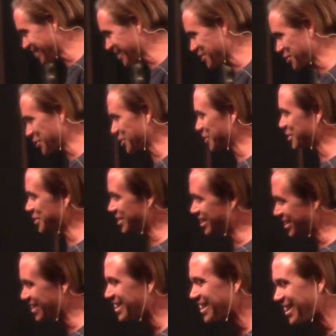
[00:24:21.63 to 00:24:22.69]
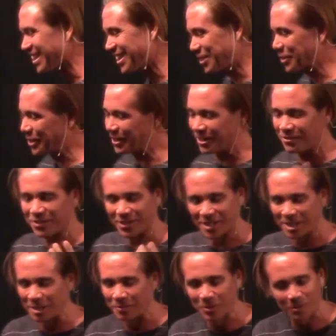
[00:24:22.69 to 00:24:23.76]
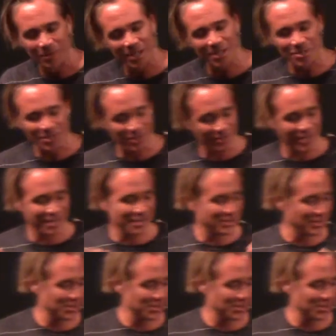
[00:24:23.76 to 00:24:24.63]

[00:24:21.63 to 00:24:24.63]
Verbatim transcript: in church, and you know I love the hymn, Amazing Grace, how